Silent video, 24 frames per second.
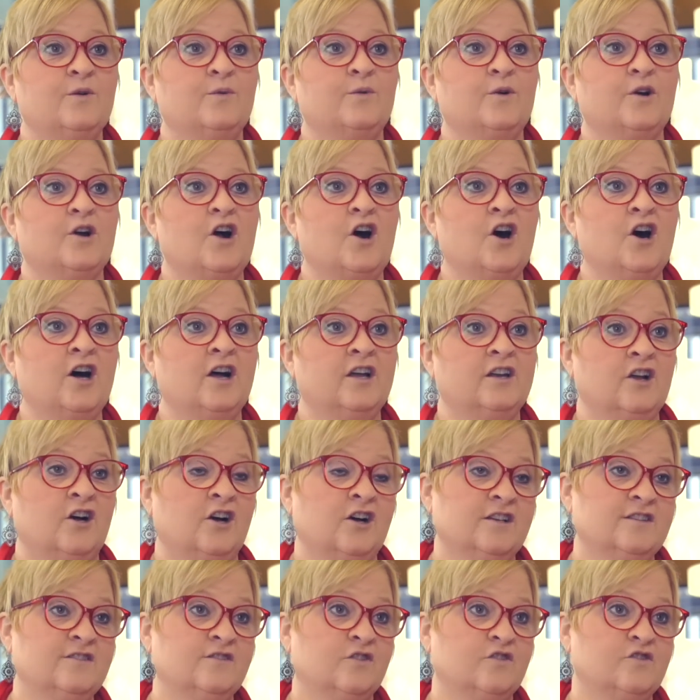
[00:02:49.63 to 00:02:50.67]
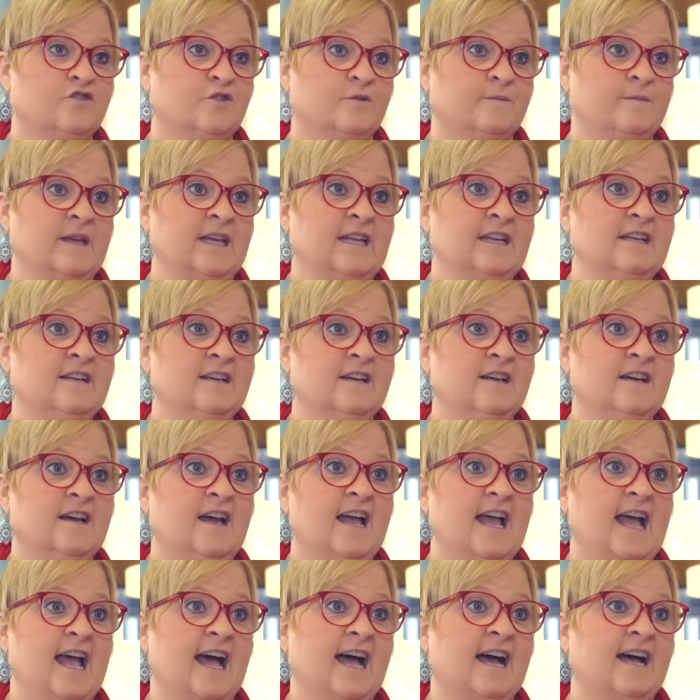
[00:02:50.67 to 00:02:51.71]
We're on all social
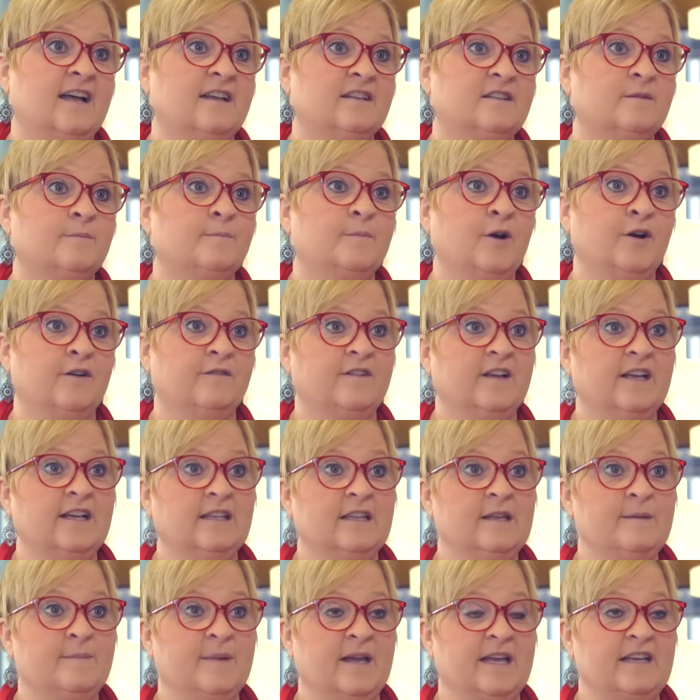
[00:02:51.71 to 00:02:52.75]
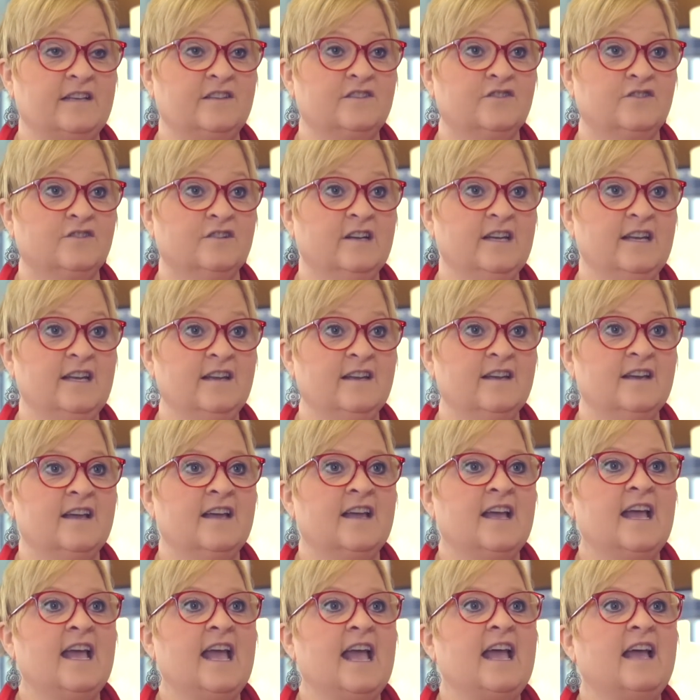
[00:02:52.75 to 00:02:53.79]
media at Perfectly Pastry,
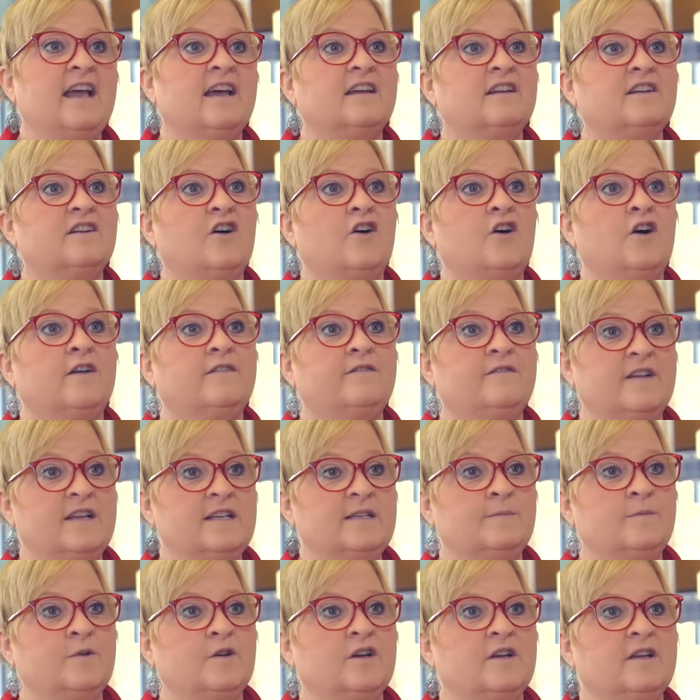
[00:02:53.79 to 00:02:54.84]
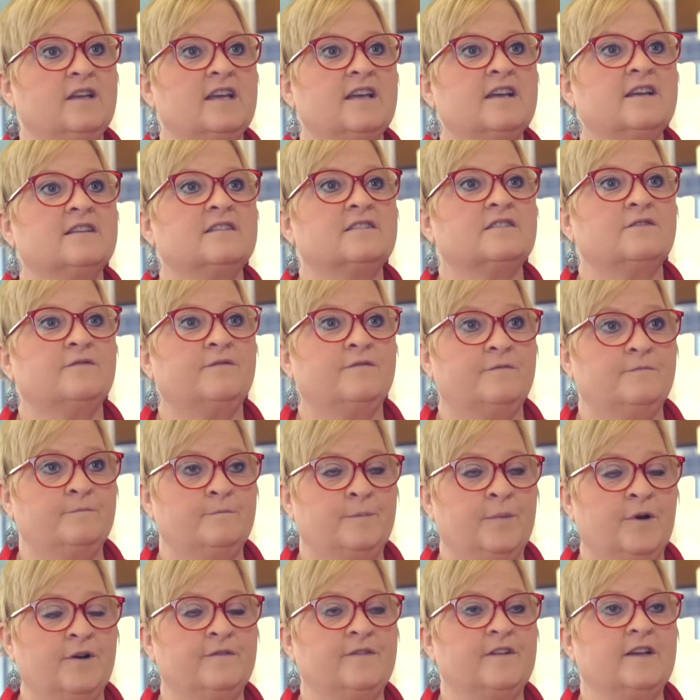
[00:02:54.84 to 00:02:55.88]
and on Facebook, it's
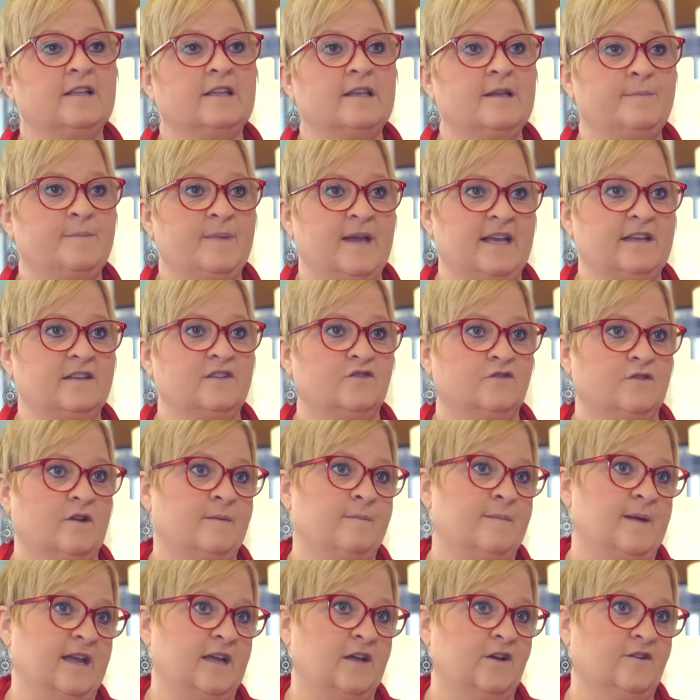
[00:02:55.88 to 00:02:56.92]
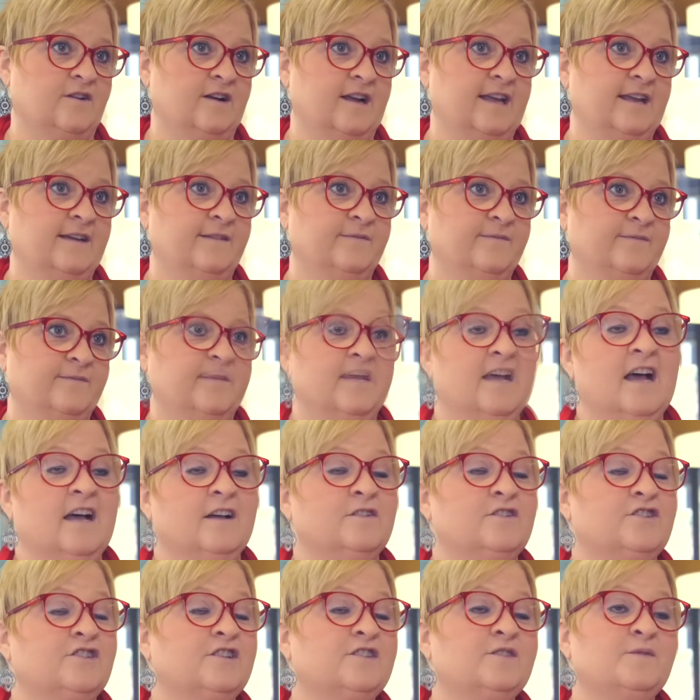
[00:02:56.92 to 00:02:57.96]
Perfectly Pastry Bakery.
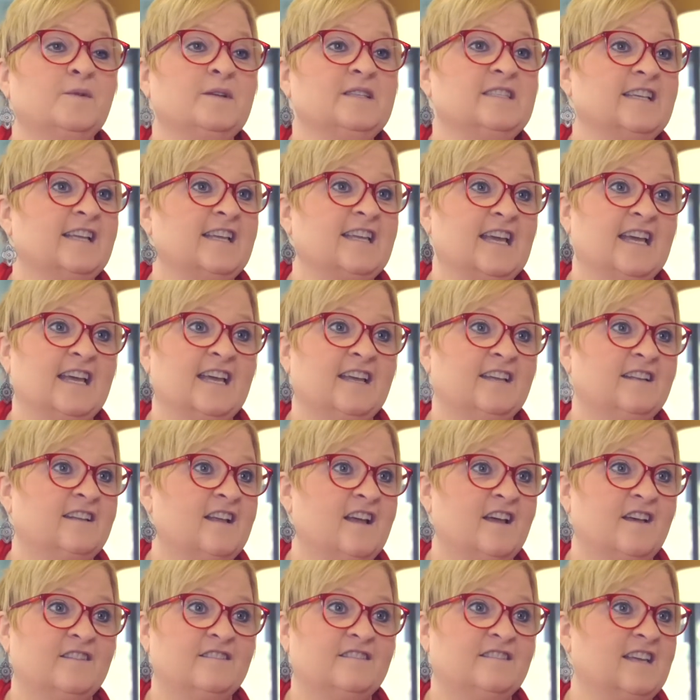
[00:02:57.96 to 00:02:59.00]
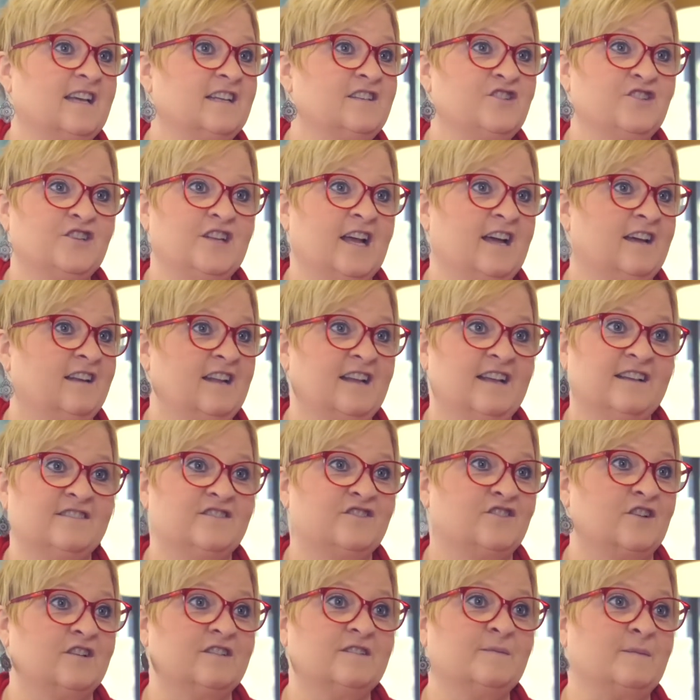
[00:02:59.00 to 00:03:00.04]
Just once again, Dutchtown
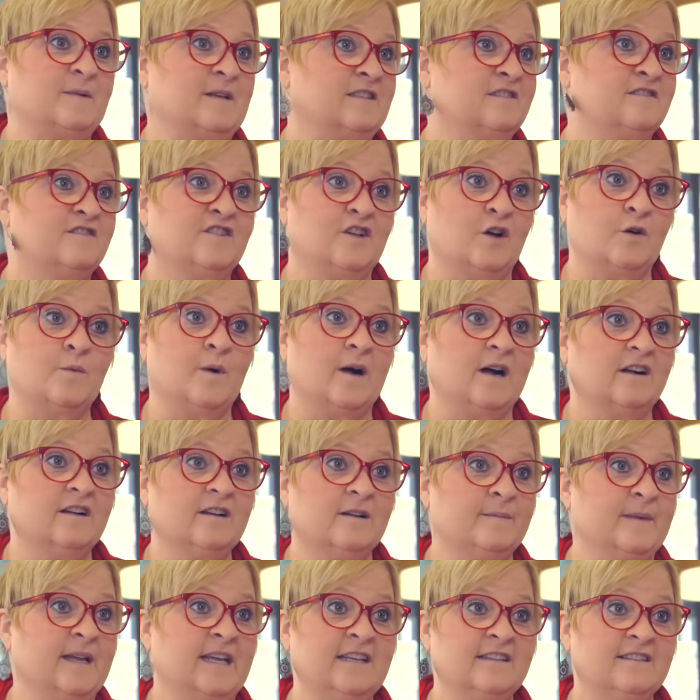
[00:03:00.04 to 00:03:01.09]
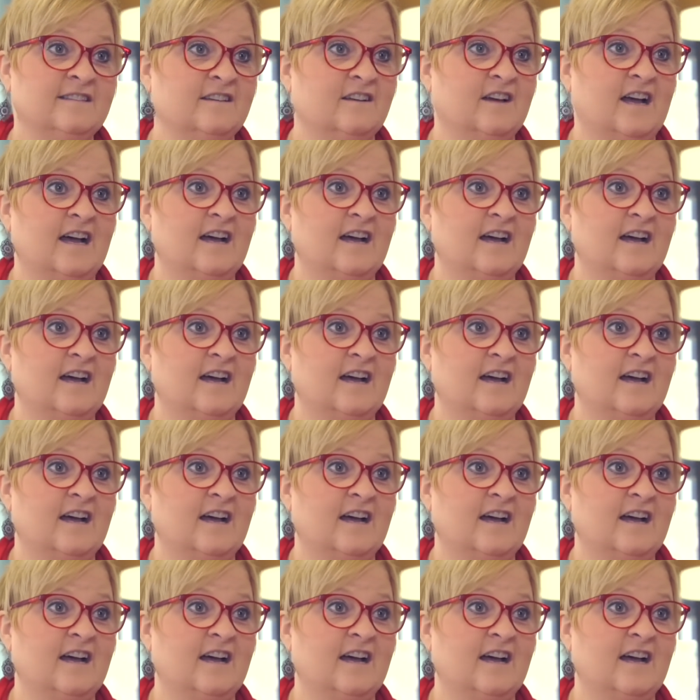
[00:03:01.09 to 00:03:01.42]
has just been so welcoming to